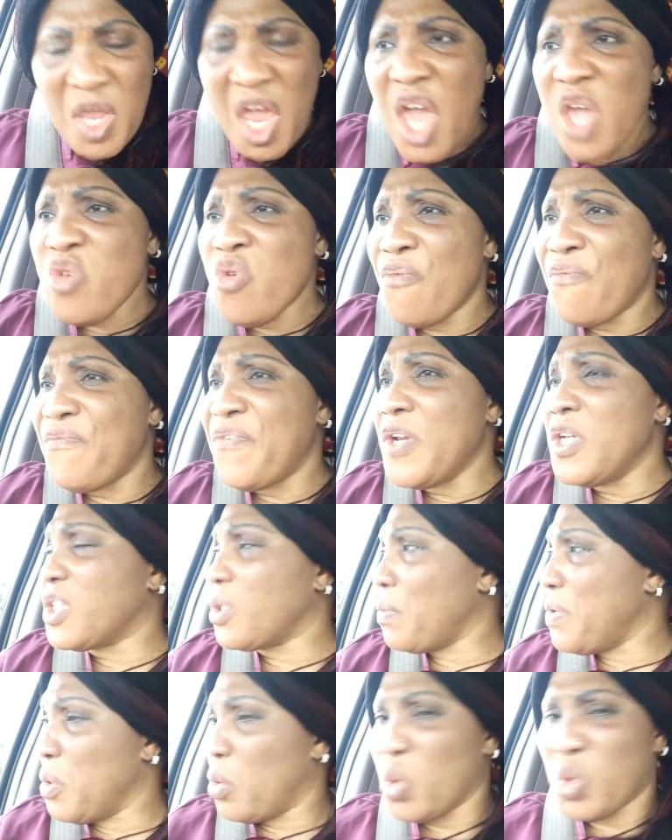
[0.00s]
And you feel
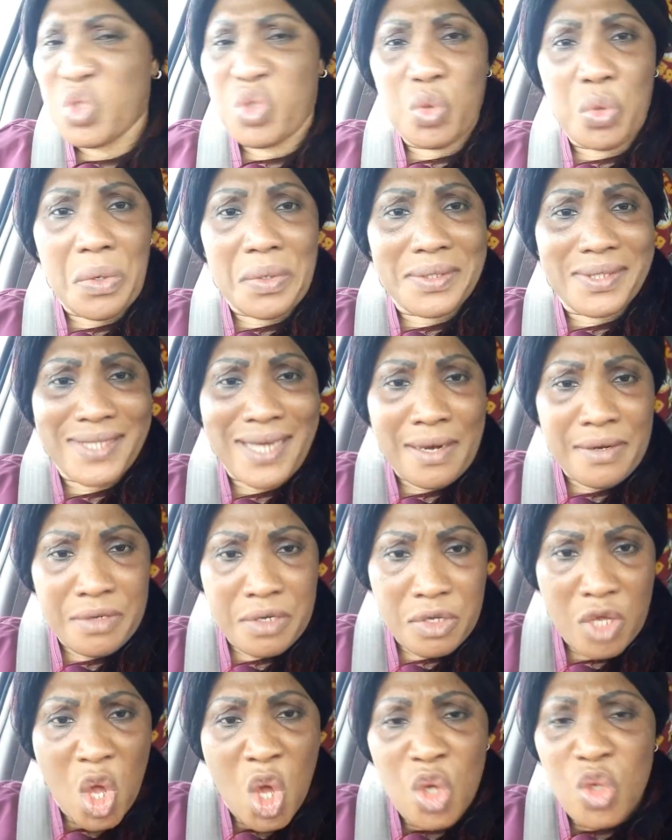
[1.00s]
so you go sit down inside
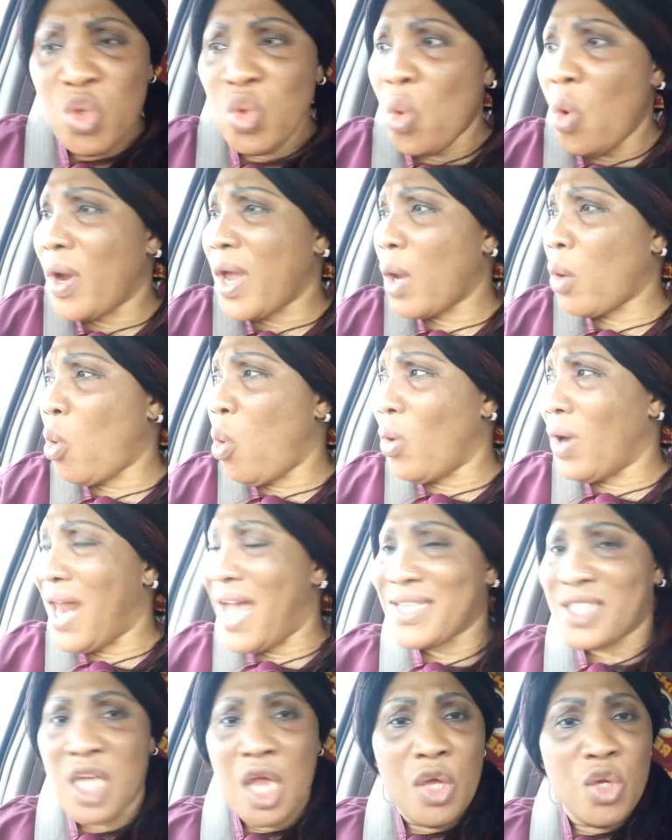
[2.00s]
you. You go get
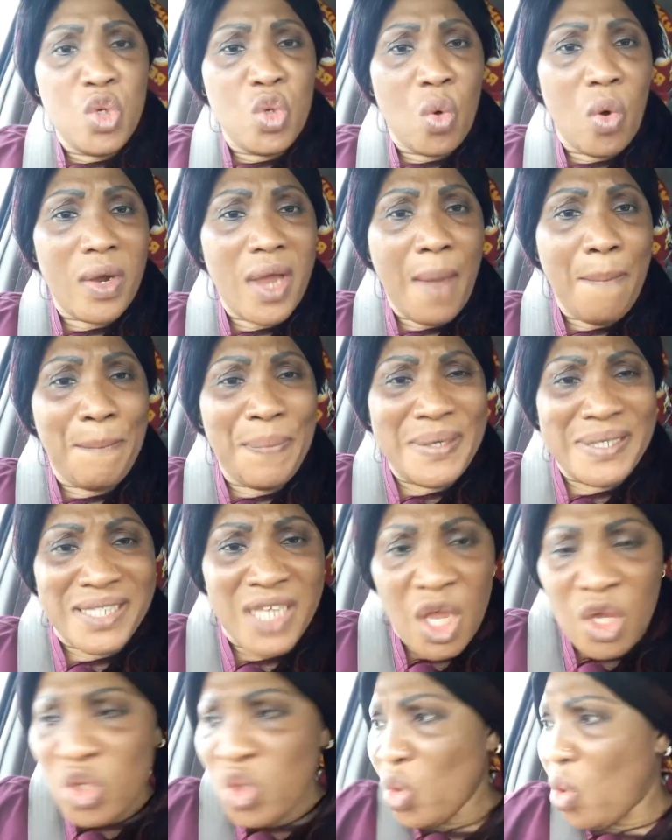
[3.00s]
collapse. You go get peace.
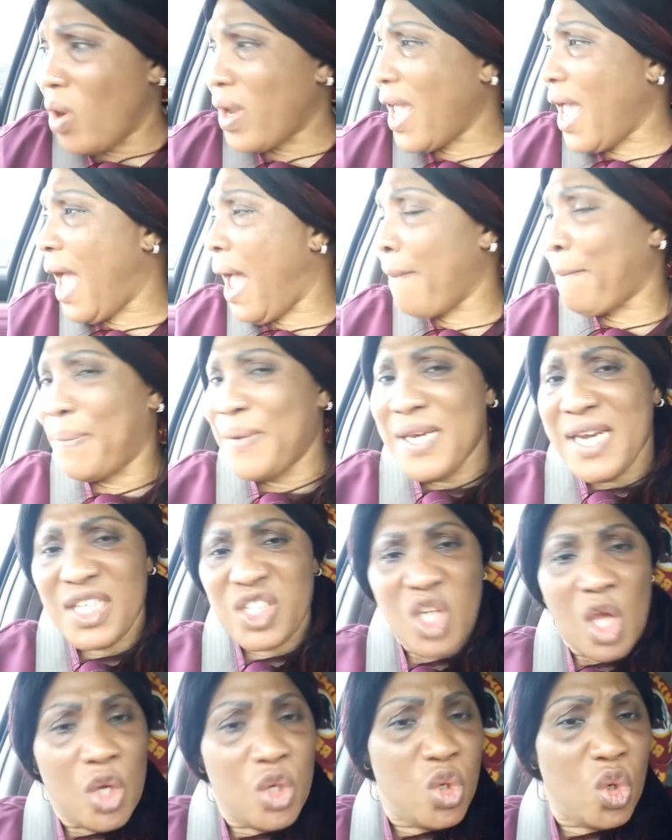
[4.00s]
You go get
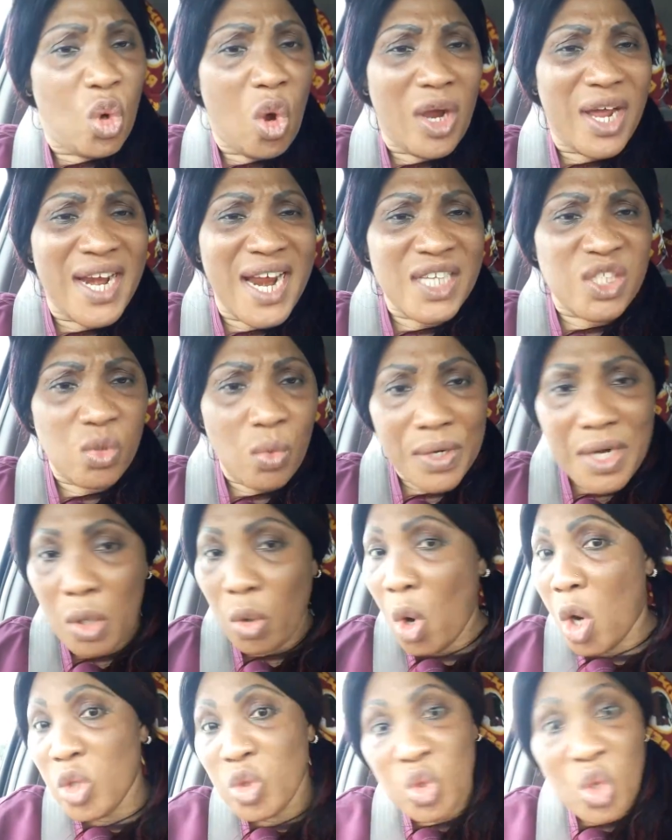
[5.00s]
happiness. You go get that way and
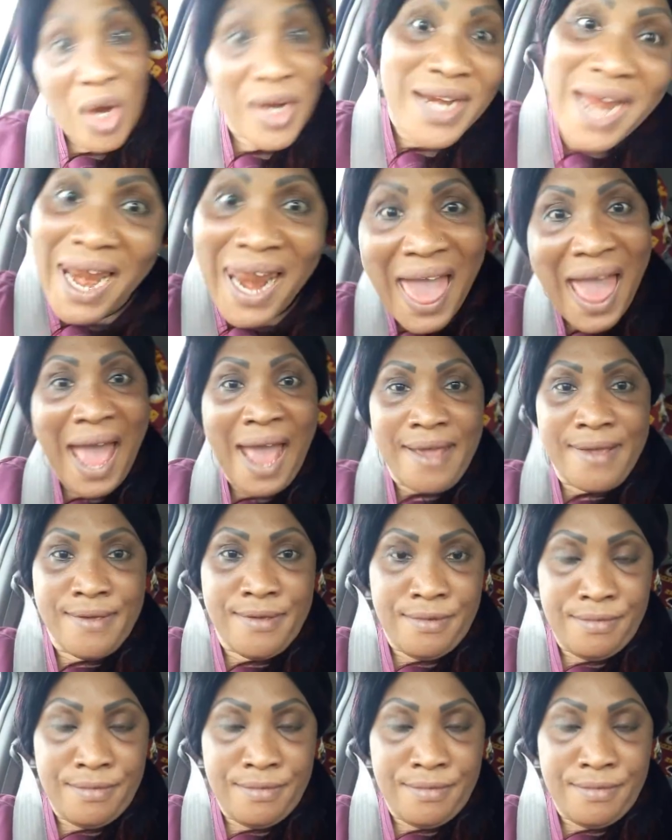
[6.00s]
call joy in a lie.